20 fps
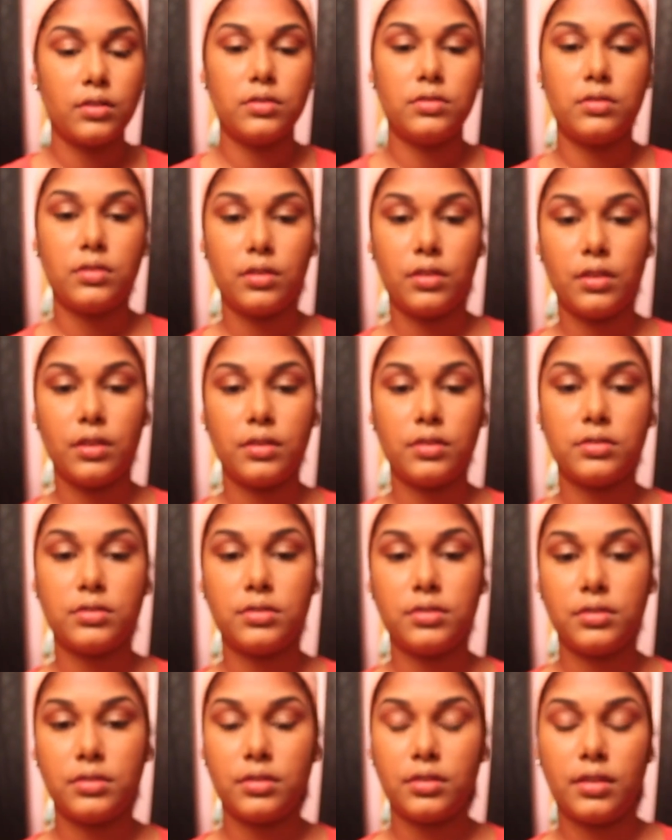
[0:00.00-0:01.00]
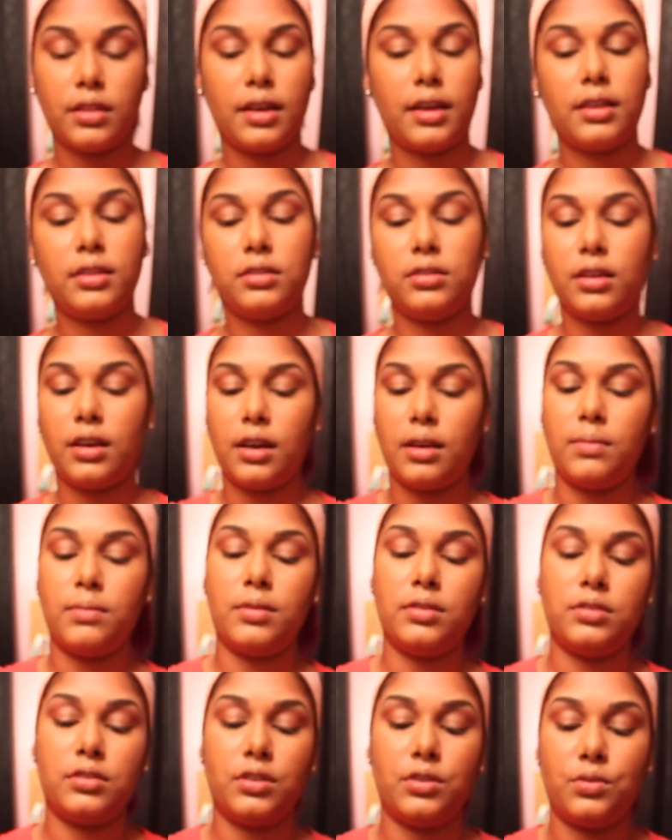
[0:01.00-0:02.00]
So there's that. The
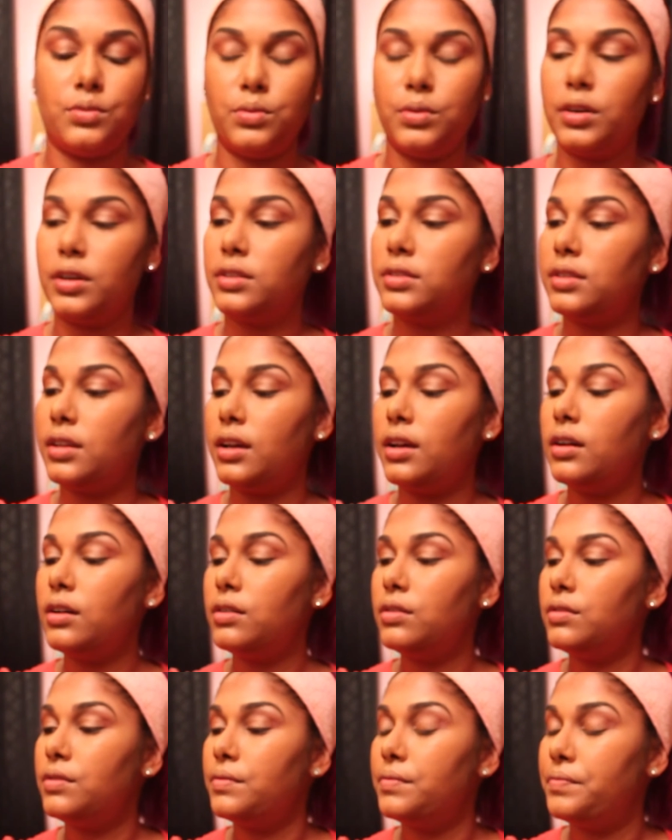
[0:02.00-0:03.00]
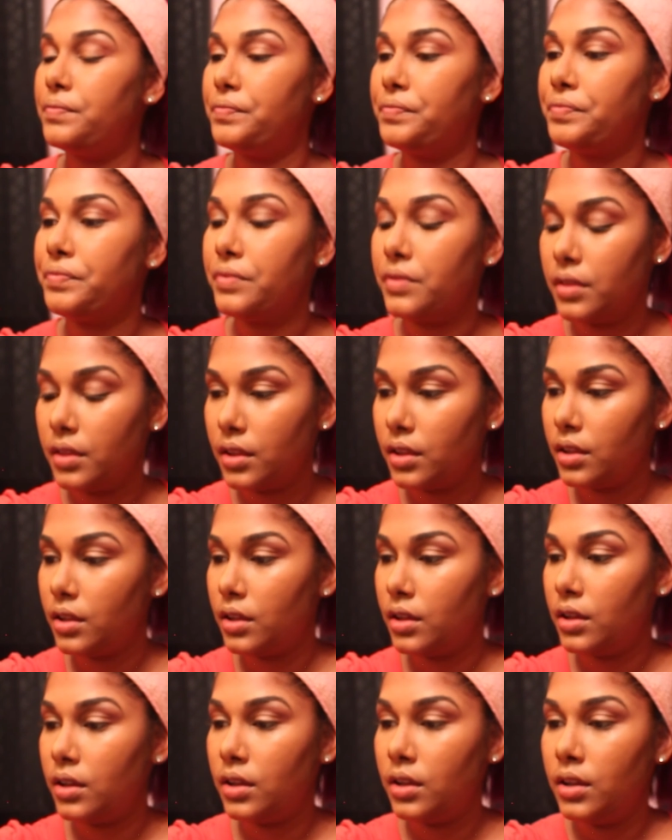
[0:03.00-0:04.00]
eyebrows are worked out.
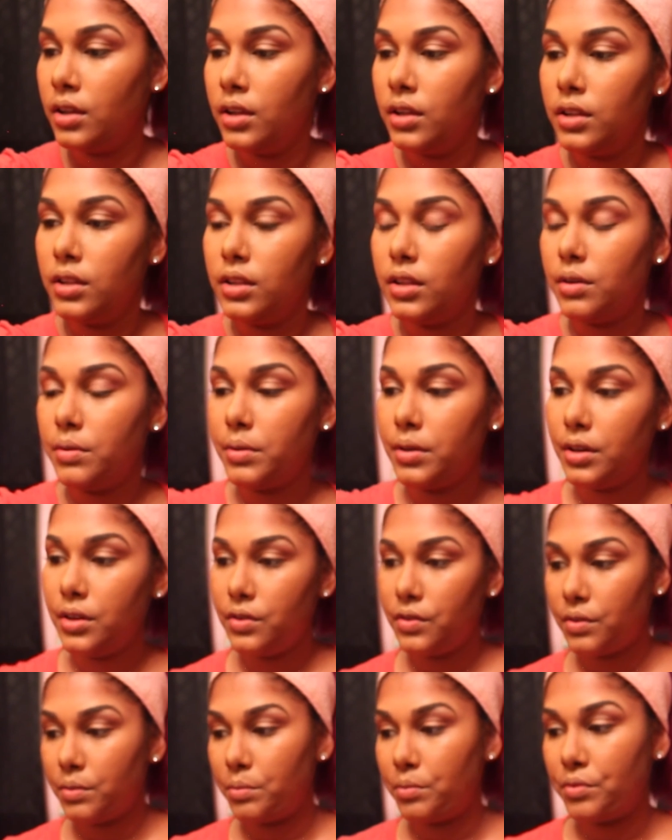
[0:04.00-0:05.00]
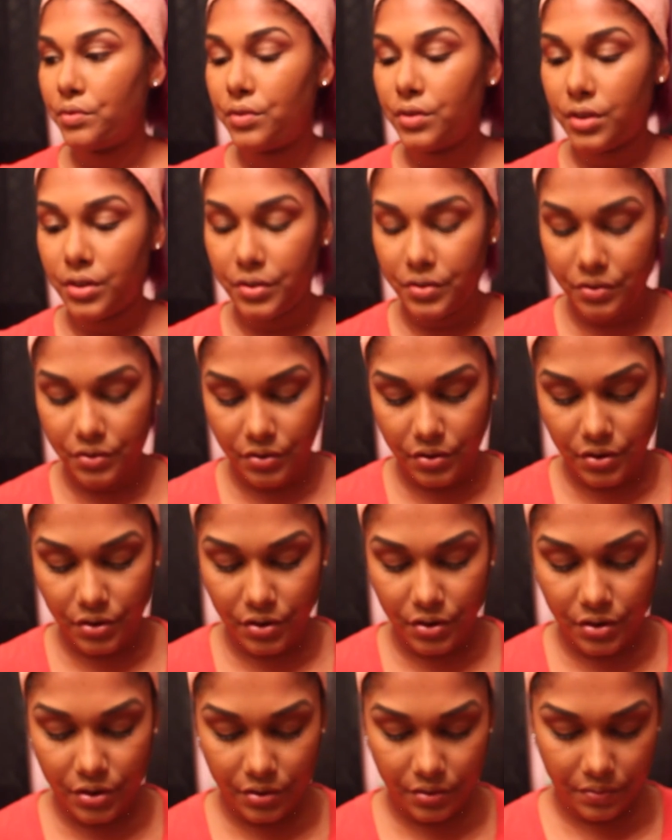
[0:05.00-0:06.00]
Now we're gonna use a
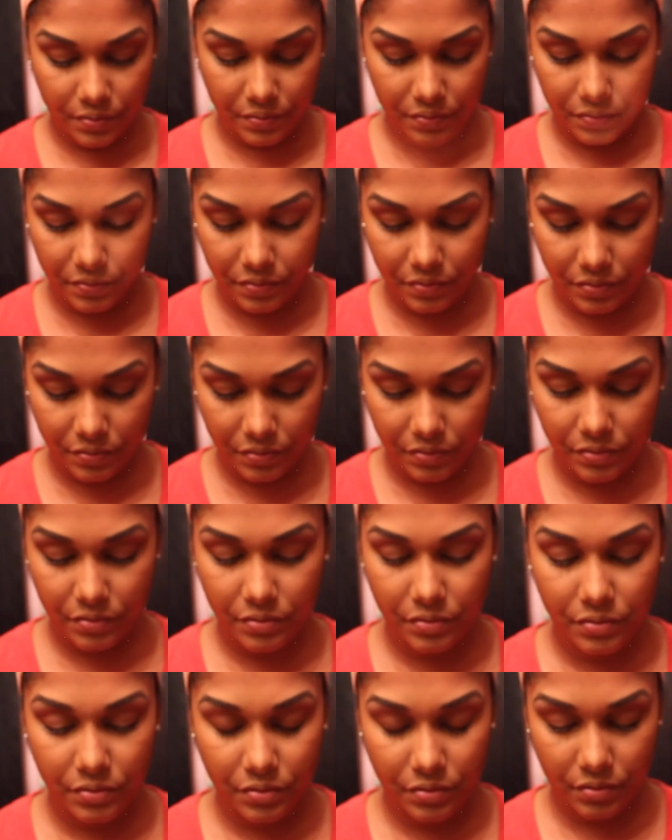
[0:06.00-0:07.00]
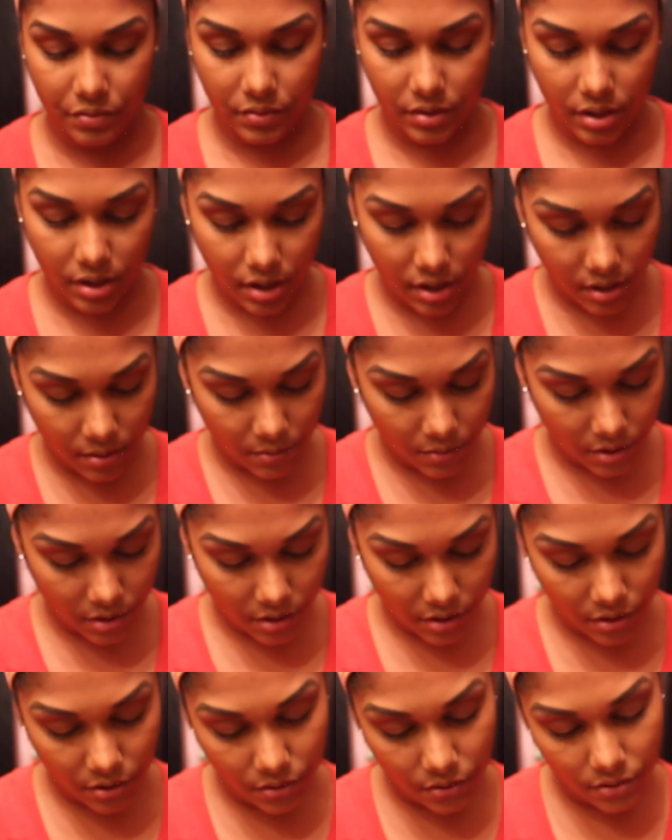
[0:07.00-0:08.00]
bronzer. I'm
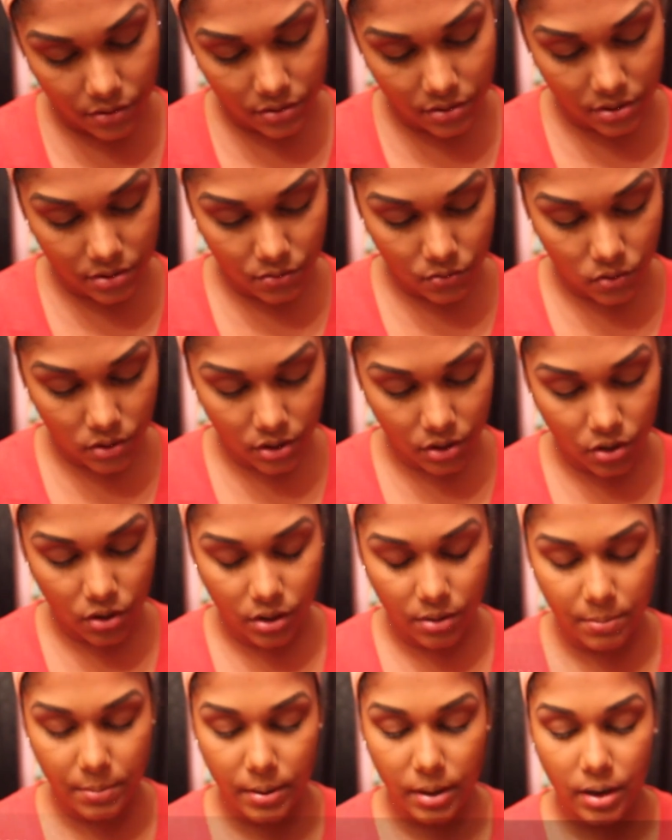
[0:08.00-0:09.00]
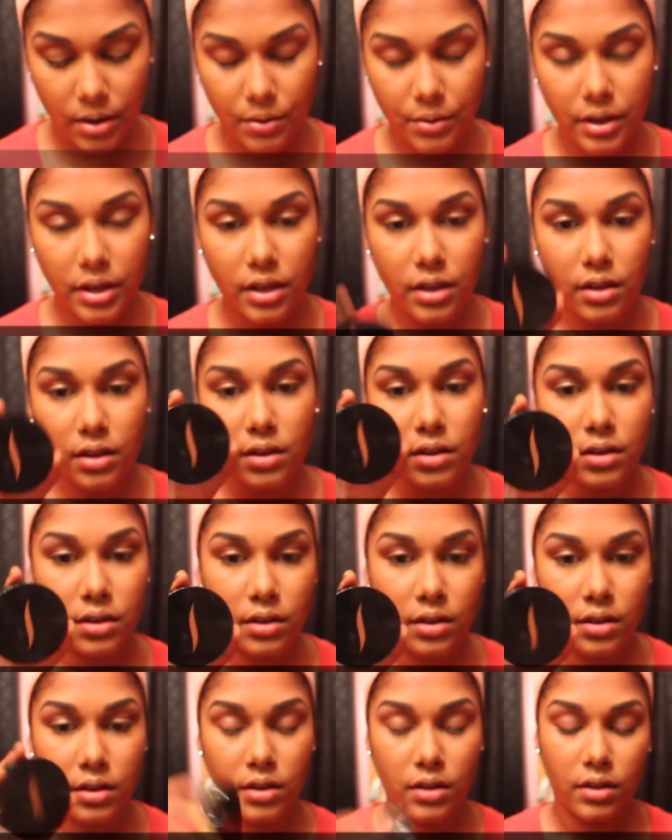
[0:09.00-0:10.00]
gonna use one called Maui
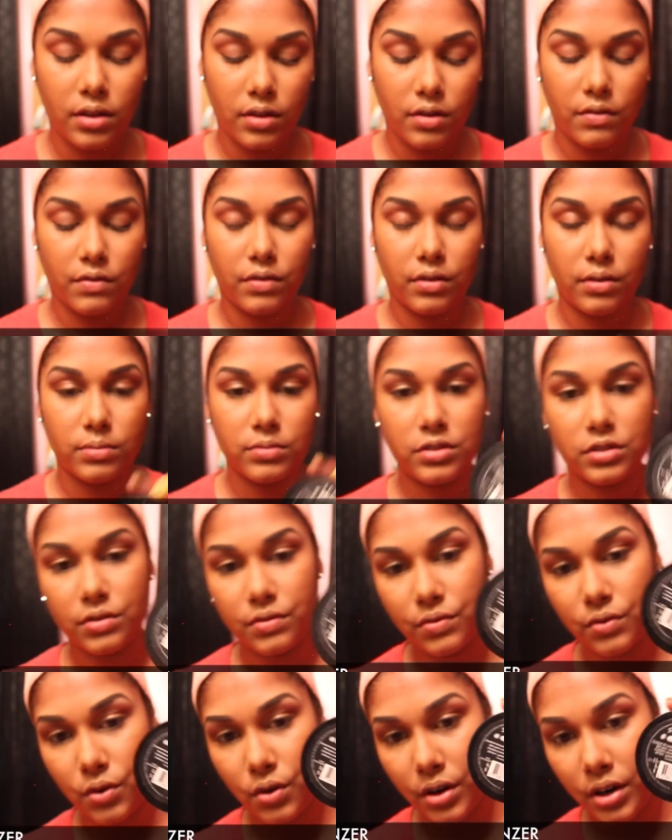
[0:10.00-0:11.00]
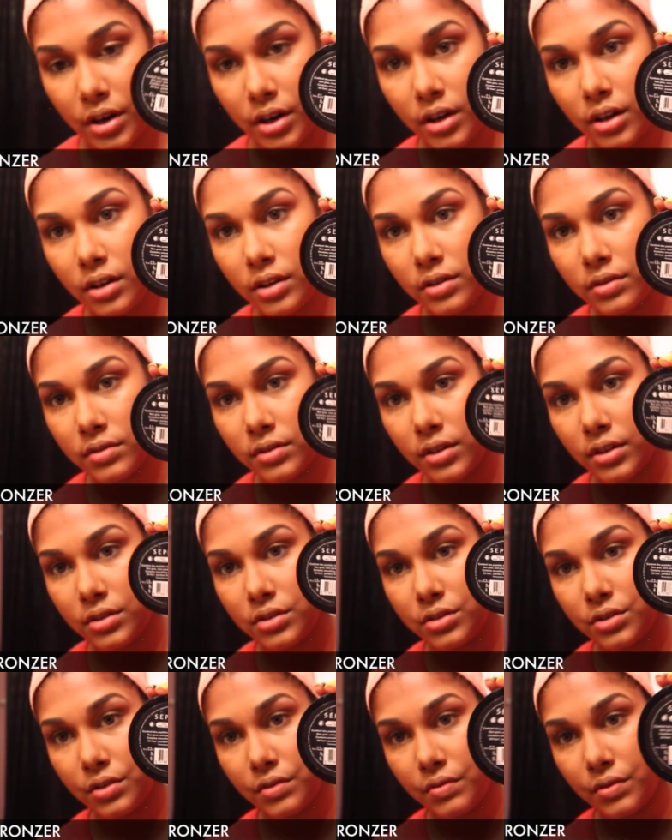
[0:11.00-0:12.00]
from Sephora. Not
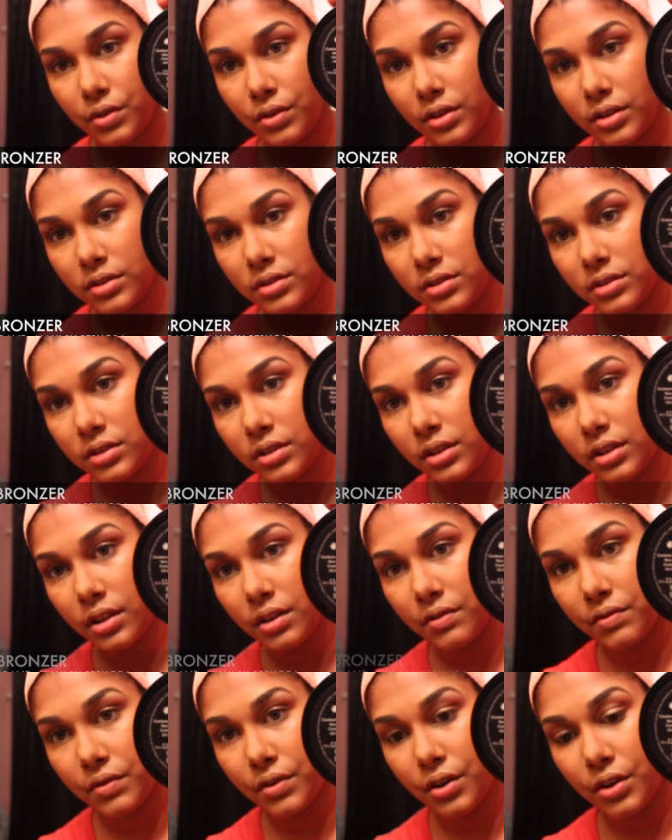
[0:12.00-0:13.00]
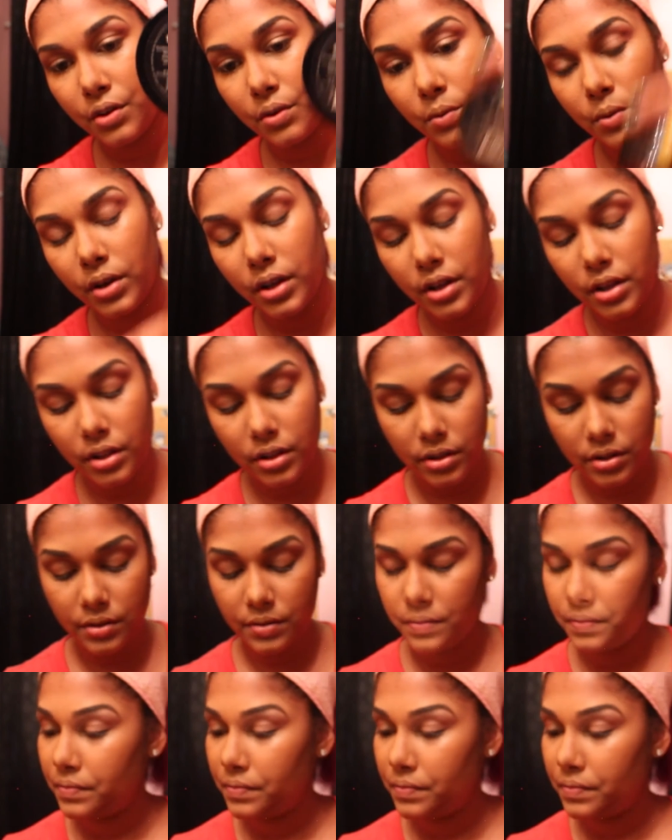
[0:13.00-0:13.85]
sure if you can see that very well.